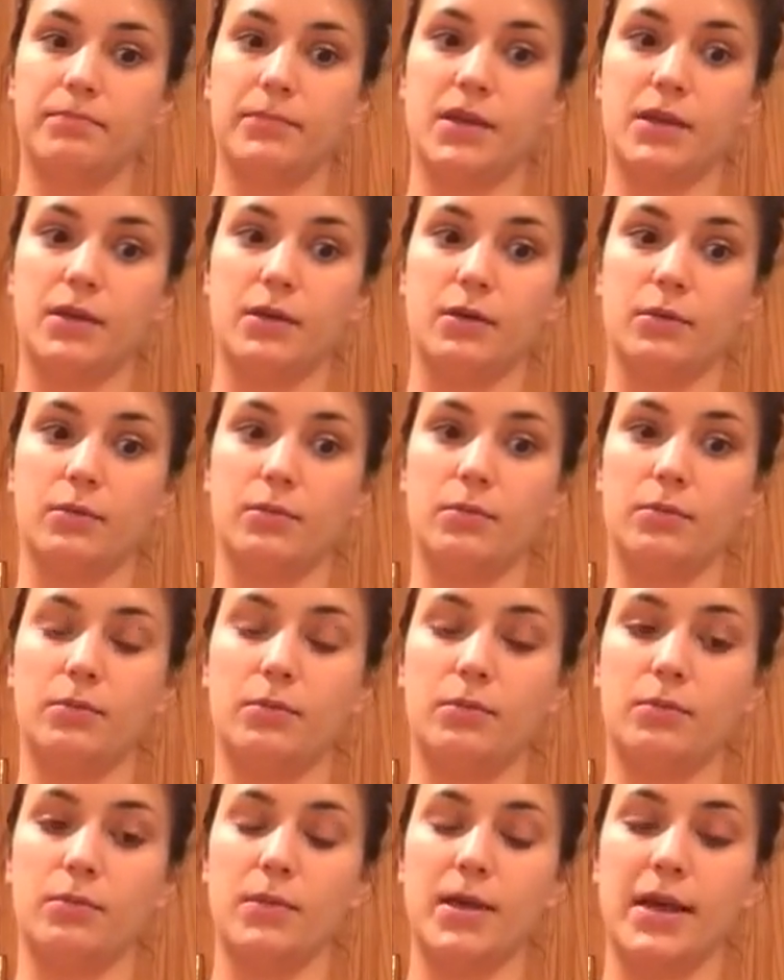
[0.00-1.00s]
you know,
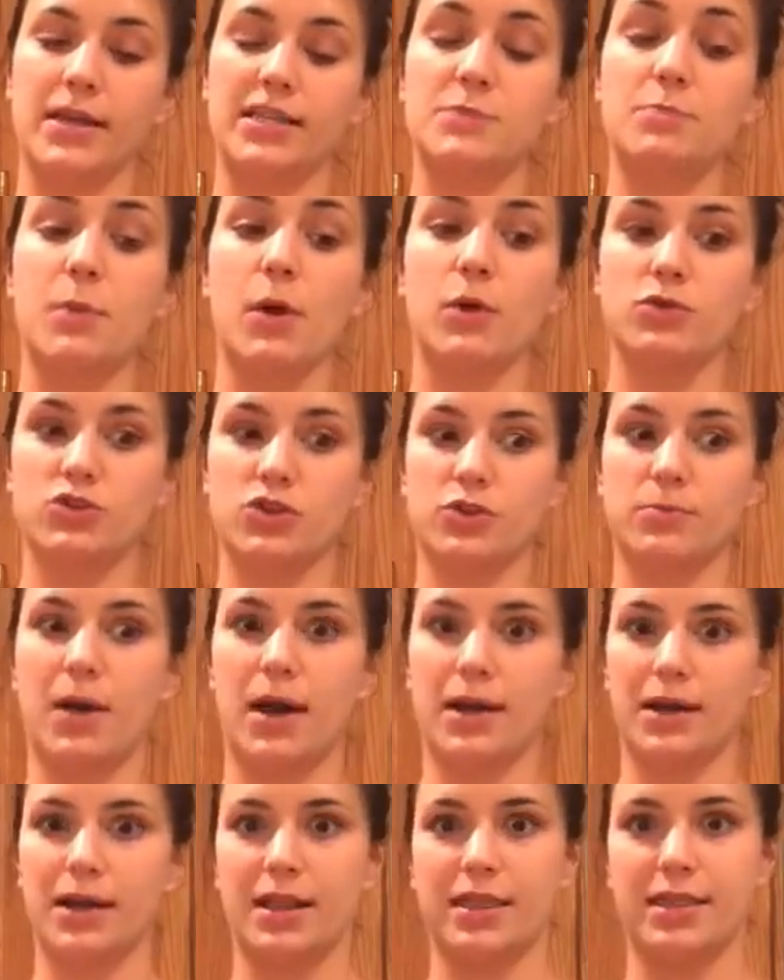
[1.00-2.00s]
expose your
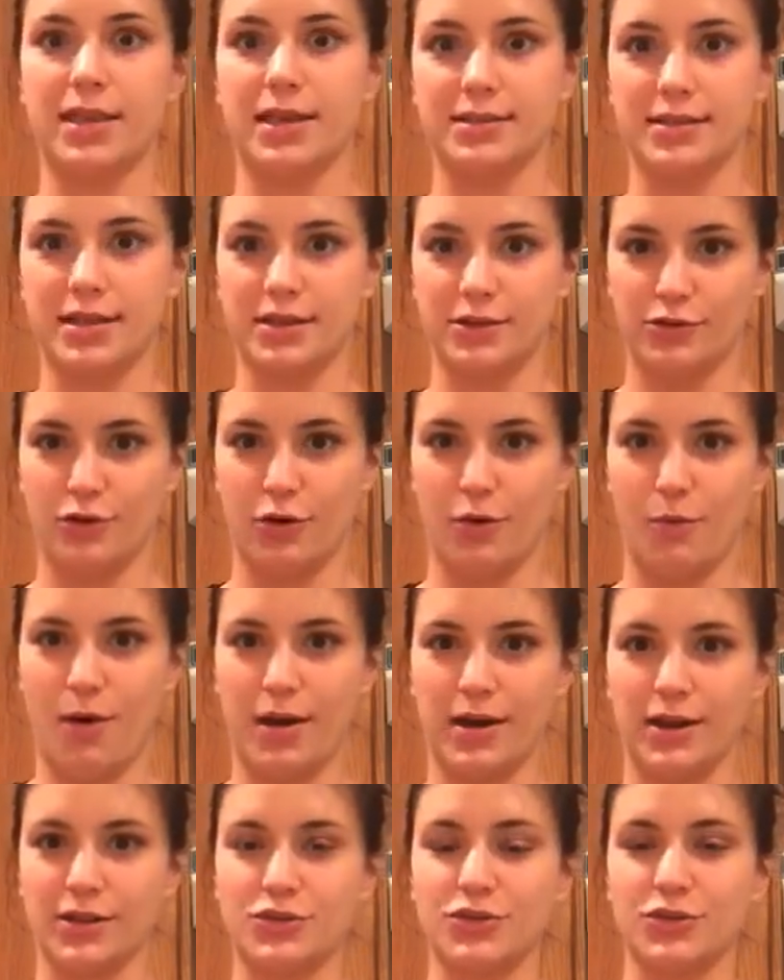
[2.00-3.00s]
body to things that you don't
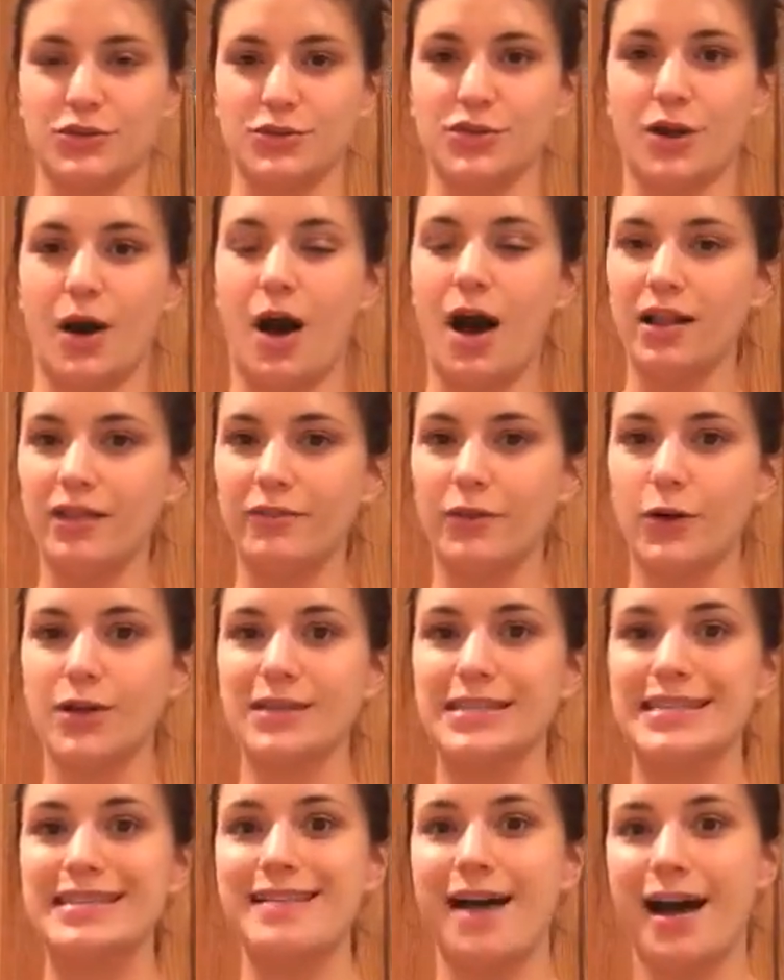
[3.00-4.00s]
want it to. So olive
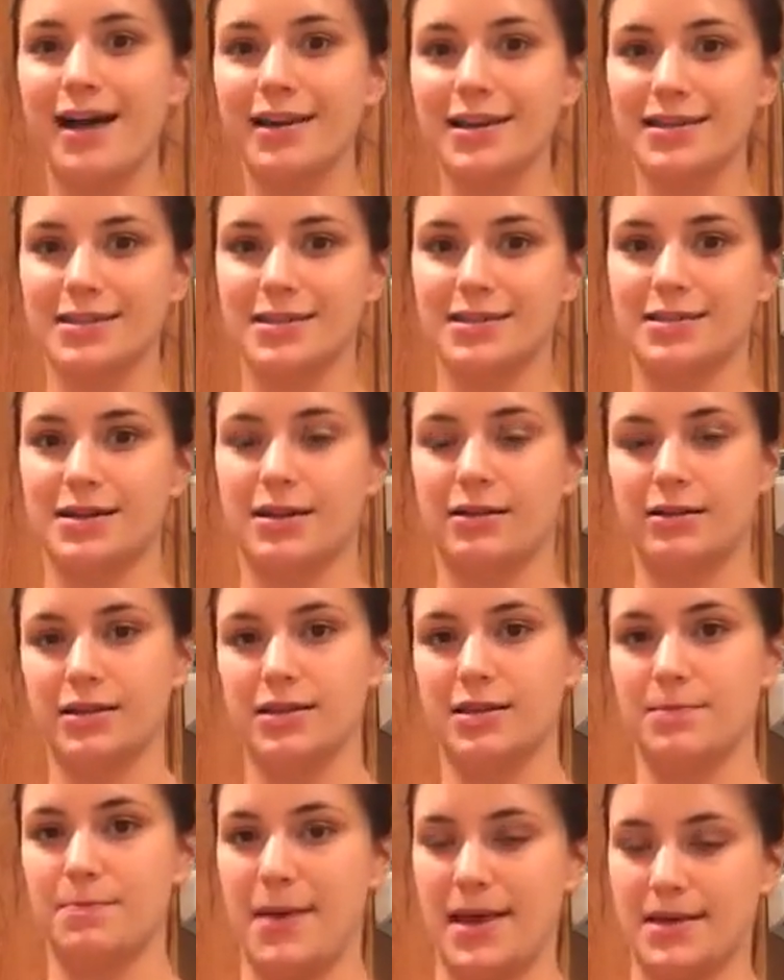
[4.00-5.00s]
oil is not
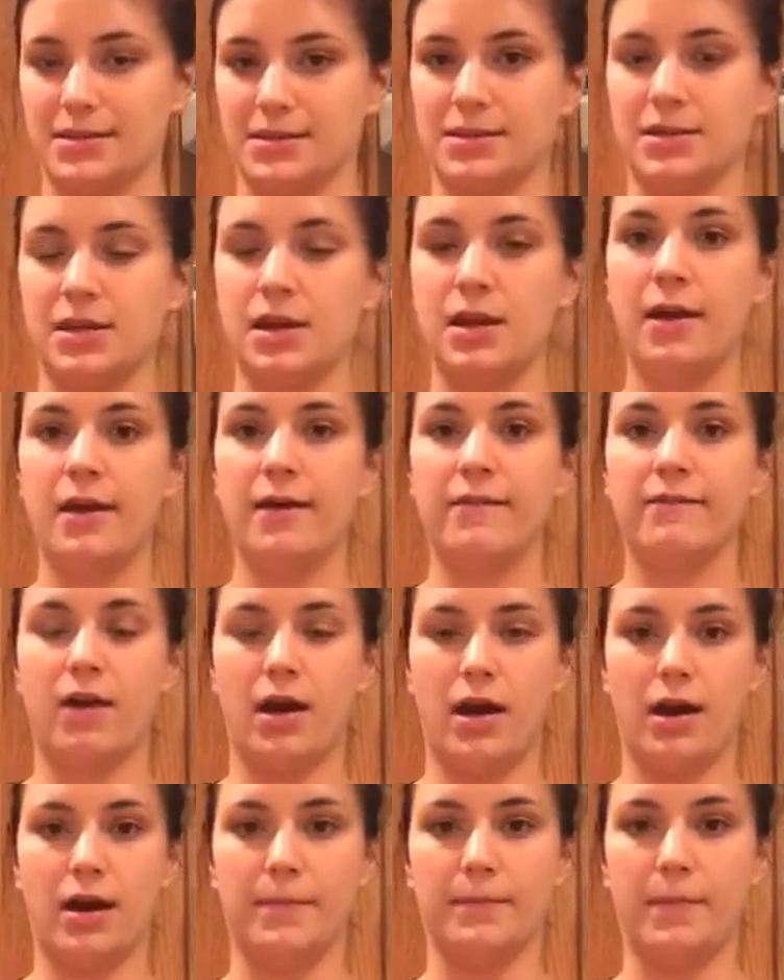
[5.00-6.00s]
necessarily the best
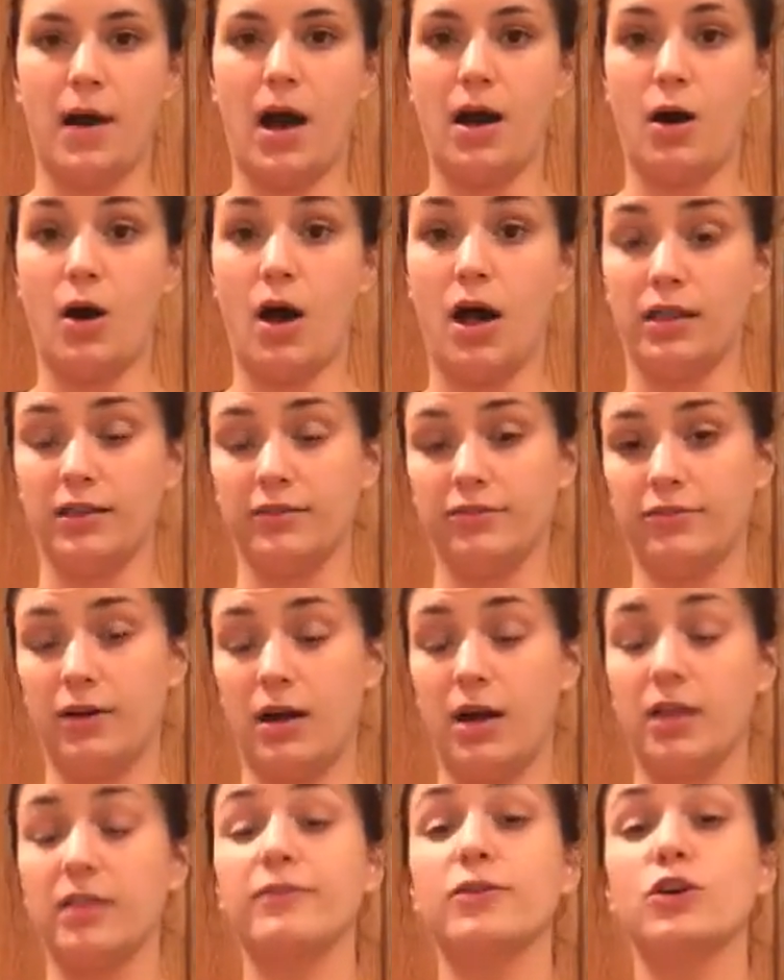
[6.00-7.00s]
oil
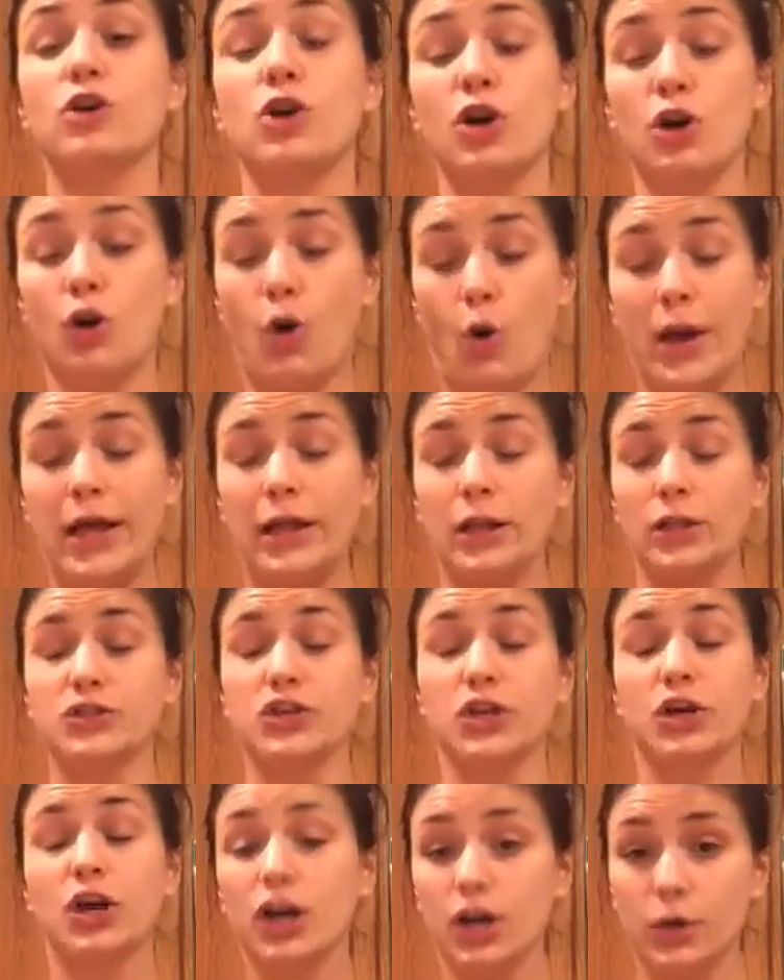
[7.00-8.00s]

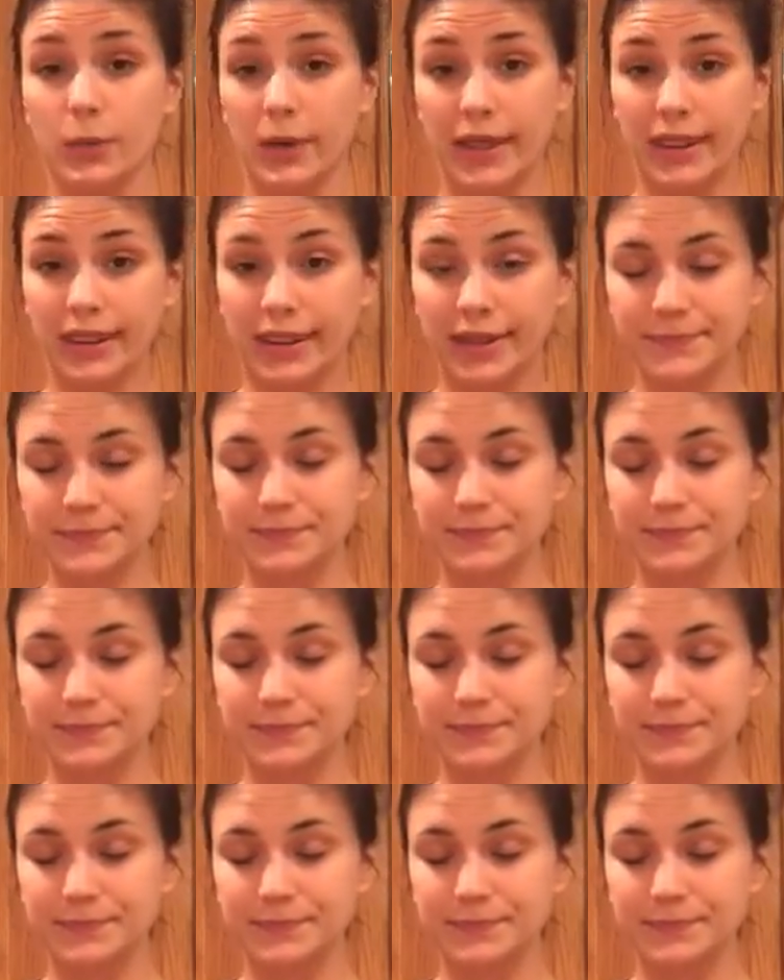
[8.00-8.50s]
to cook with.